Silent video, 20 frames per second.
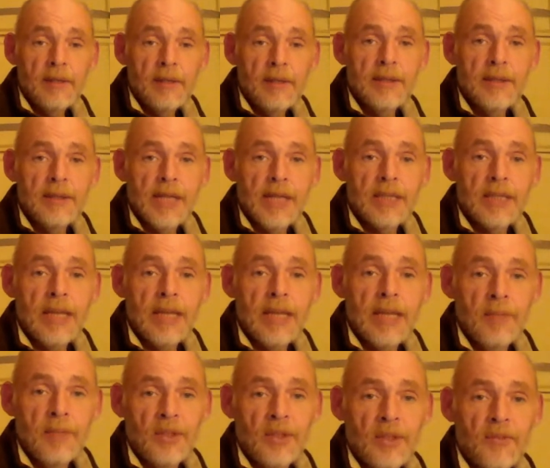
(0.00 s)
It didn't change
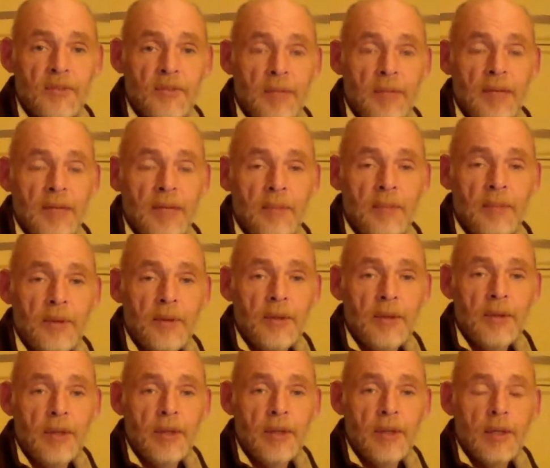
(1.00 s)
that much for me, but
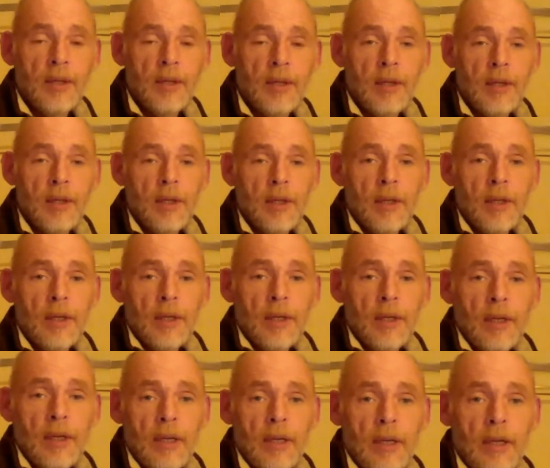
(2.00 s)

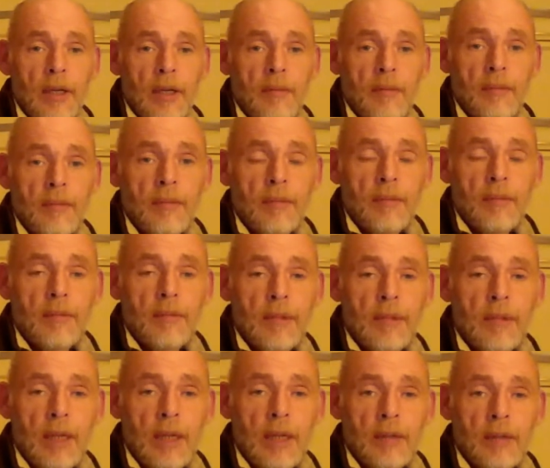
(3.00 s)
um,
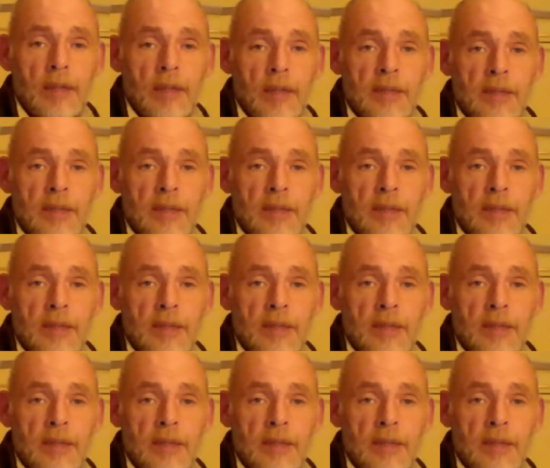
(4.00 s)
yeah, it